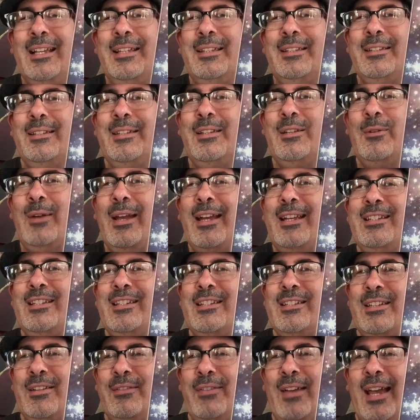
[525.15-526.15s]
New
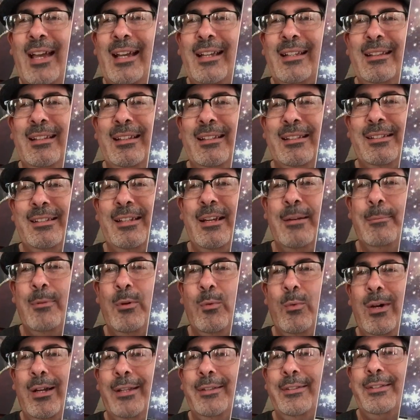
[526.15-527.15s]
Agents of Atlas number
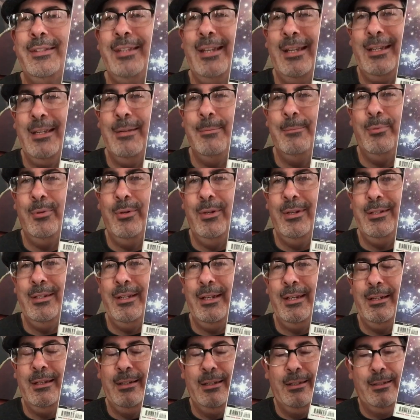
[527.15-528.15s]
1, second
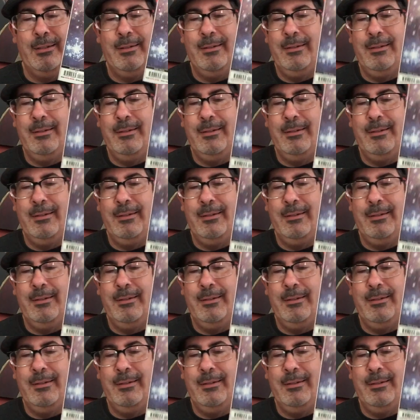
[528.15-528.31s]
printing.